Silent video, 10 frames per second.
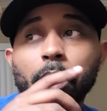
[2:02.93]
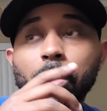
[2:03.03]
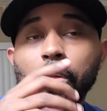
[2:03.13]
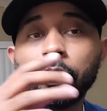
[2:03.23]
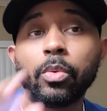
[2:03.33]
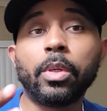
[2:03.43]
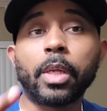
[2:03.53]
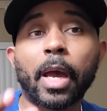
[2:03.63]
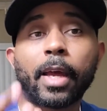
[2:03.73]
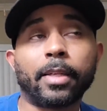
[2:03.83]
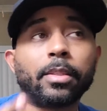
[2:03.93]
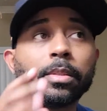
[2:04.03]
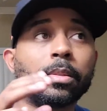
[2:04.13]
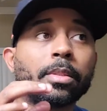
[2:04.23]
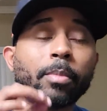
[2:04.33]
you got
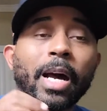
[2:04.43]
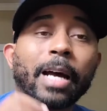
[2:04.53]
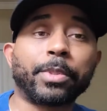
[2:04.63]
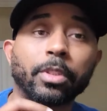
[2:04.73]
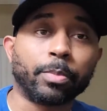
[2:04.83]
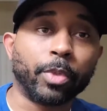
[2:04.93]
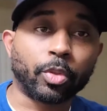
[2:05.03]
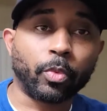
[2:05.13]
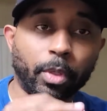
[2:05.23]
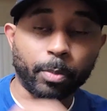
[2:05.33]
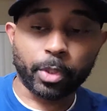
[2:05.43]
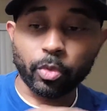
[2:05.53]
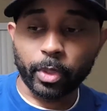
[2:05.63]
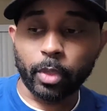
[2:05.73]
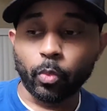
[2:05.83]
some options
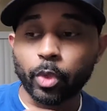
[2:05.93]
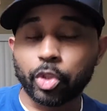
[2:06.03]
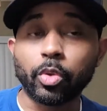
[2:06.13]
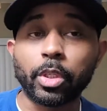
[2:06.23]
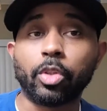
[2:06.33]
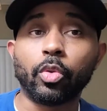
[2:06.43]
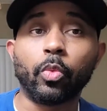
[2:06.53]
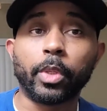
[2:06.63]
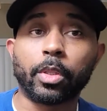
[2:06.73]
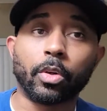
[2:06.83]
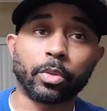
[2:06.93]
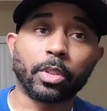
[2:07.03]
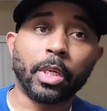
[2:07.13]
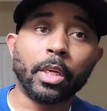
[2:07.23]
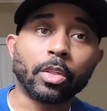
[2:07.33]
between what you can do with those.
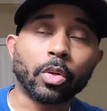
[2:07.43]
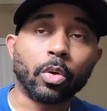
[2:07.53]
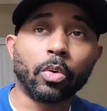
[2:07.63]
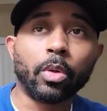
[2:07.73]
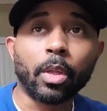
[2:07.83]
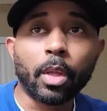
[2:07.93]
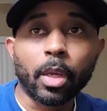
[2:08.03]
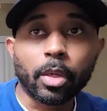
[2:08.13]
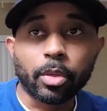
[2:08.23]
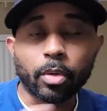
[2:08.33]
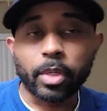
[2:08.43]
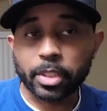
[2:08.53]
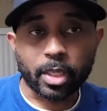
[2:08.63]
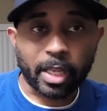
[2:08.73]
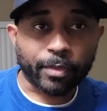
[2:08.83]
So you don't
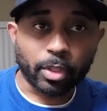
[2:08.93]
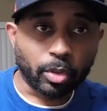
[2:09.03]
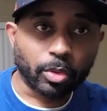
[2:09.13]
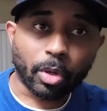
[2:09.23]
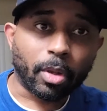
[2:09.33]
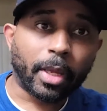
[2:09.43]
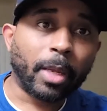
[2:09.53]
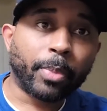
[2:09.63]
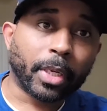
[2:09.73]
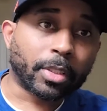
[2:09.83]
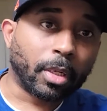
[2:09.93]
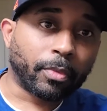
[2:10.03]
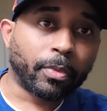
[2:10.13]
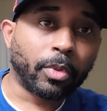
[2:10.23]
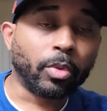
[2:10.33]
necessarily have to use all the Apex stuff.
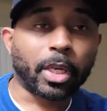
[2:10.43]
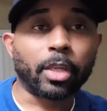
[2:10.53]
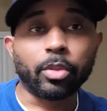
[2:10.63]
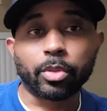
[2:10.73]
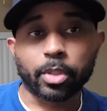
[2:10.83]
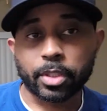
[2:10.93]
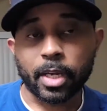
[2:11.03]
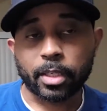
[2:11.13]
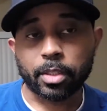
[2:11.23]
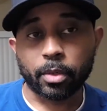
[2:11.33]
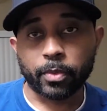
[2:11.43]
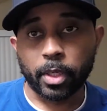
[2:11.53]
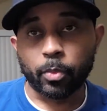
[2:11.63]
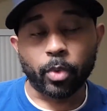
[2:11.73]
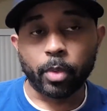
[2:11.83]
You can use your stock stuff and
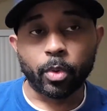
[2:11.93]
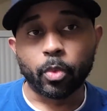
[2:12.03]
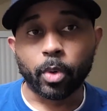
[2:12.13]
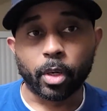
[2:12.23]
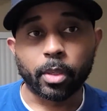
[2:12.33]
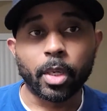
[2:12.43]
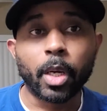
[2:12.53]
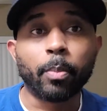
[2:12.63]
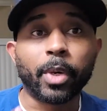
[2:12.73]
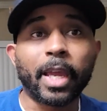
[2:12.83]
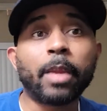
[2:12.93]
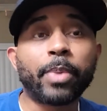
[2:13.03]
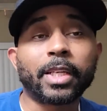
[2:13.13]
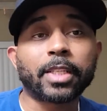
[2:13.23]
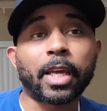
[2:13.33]
it will work. But
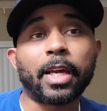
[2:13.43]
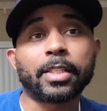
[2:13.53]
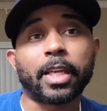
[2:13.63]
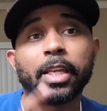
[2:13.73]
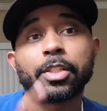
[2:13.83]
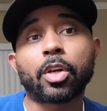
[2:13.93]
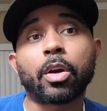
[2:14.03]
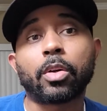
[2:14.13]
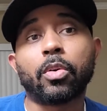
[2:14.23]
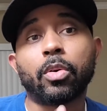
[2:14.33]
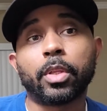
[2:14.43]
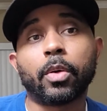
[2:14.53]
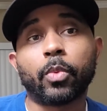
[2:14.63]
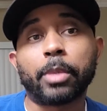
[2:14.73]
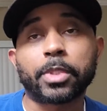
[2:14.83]
Apex has a chart on their
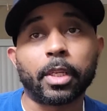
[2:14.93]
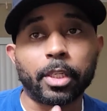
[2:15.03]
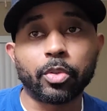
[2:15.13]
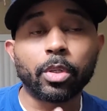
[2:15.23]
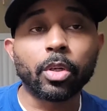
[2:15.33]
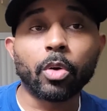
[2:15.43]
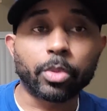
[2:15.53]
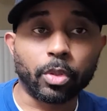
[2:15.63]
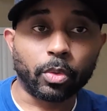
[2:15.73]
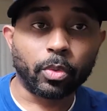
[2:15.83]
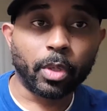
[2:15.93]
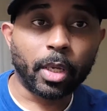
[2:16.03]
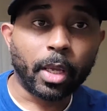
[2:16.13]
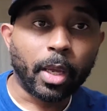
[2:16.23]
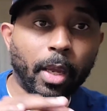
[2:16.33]
website that you can go to
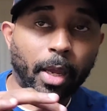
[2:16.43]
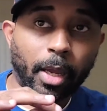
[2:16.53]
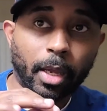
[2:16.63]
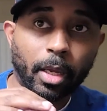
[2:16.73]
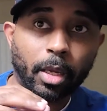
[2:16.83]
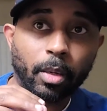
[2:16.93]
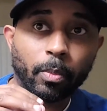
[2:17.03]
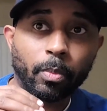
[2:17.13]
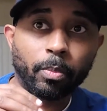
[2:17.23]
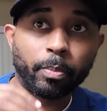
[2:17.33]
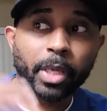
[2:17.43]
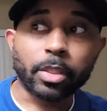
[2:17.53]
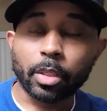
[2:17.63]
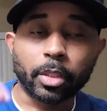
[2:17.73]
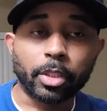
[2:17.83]
and
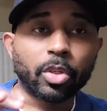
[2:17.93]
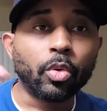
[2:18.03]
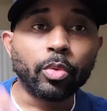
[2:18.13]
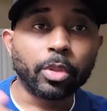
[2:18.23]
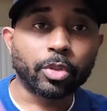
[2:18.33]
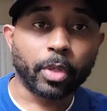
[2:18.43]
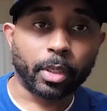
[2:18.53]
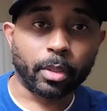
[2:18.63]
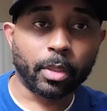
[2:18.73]
basically tune your trigger.